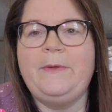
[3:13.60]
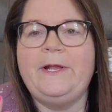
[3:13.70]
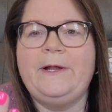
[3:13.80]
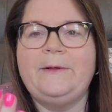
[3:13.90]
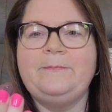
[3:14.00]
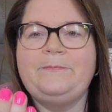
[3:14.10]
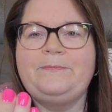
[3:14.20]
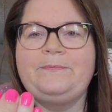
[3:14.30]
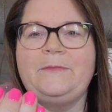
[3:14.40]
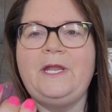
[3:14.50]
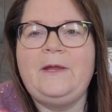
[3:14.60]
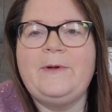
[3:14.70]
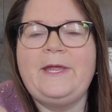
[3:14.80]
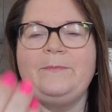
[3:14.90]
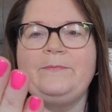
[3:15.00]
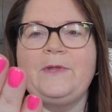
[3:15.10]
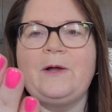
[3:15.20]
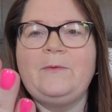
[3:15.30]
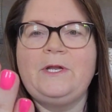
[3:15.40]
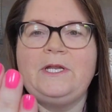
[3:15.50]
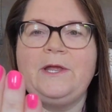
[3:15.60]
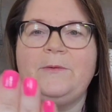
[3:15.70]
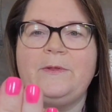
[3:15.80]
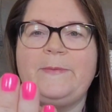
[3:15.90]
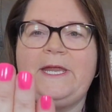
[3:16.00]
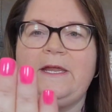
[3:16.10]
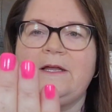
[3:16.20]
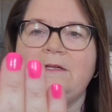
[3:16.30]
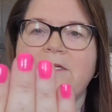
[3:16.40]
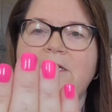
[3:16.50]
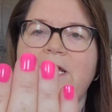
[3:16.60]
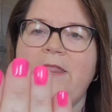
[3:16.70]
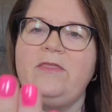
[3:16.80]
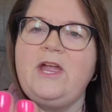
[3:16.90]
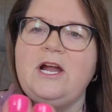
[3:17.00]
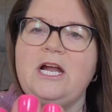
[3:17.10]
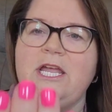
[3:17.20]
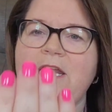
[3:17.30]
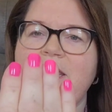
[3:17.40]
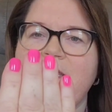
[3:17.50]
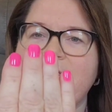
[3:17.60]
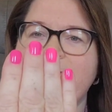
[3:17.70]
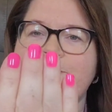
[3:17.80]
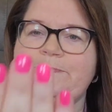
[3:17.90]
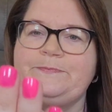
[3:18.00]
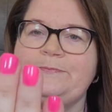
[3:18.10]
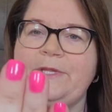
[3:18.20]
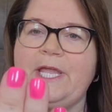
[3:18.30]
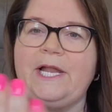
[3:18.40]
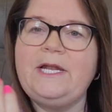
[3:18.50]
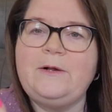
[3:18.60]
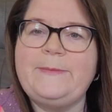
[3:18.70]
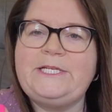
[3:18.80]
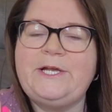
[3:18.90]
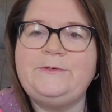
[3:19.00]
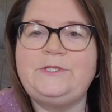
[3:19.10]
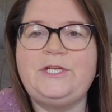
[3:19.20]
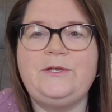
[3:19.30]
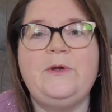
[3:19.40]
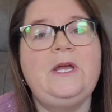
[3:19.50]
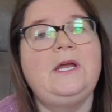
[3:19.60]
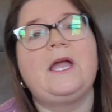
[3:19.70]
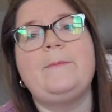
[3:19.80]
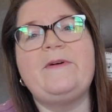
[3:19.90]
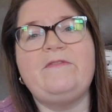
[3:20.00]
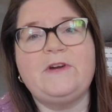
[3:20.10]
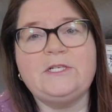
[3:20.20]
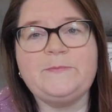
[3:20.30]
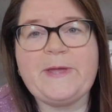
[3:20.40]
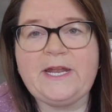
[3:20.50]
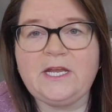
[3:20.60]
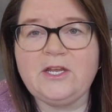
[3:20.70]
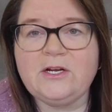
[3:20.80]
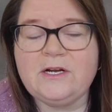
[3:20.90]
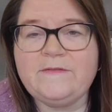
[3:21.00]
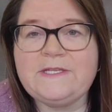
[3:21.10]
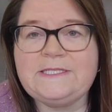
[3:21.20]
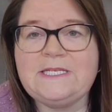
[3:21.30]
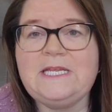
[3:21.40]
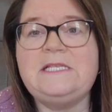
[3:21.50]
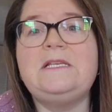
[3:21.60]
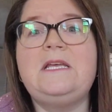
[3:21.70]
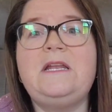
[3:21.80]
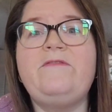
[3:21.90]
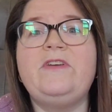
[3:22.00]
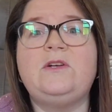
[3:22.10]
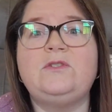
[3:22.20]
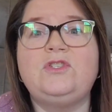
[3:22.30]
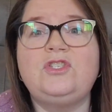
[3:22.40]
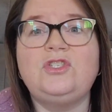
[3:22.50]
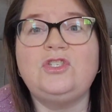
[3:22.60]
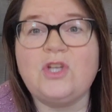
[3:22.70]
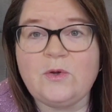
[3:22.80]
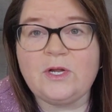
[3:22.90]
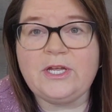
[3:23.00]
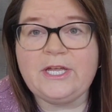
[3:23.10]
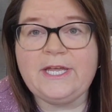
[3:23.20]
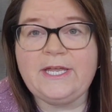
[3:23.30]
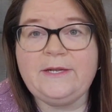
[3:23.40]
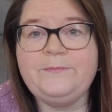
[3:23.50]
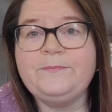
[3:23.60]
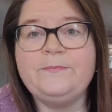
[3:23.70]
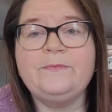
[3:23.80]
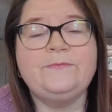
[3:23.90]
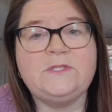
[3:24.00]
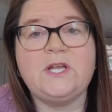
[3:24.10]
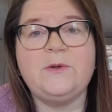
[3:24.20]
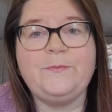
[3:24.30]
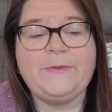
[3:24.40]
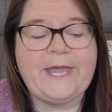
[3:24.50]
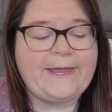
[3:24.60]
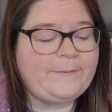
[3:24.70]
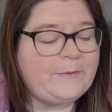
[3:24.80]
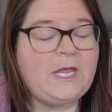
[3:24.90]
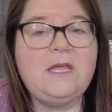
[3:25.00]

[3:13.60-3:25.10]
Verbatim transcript: But um, anyway, I wanted to go with a pink color. And there it is. Got it on my toes too. Got my first pedicure of the season. Felt so good. So, yay.